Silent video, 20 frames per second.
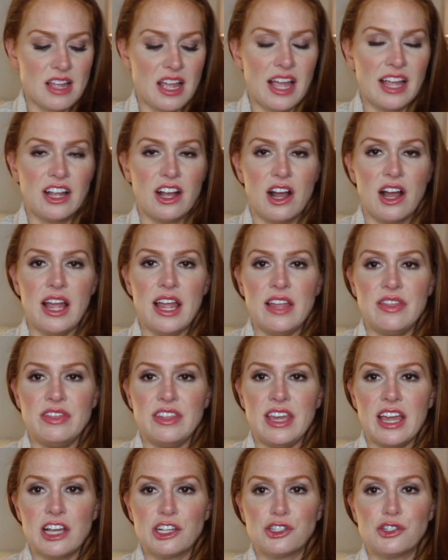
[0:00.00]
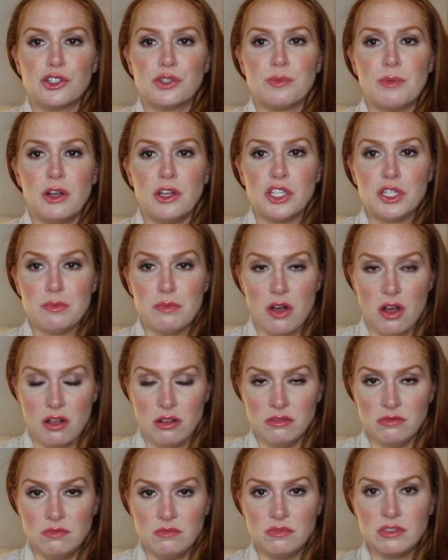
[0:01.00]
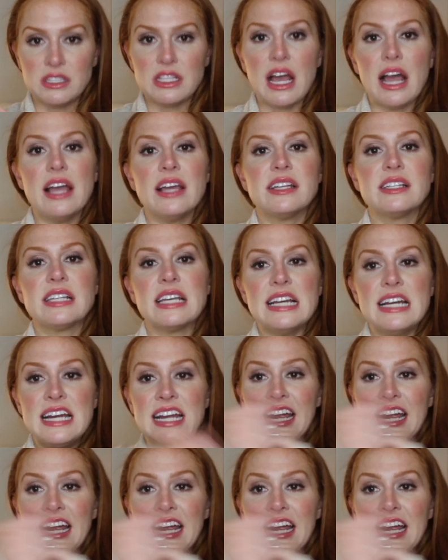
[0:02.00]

I got in the extra small size,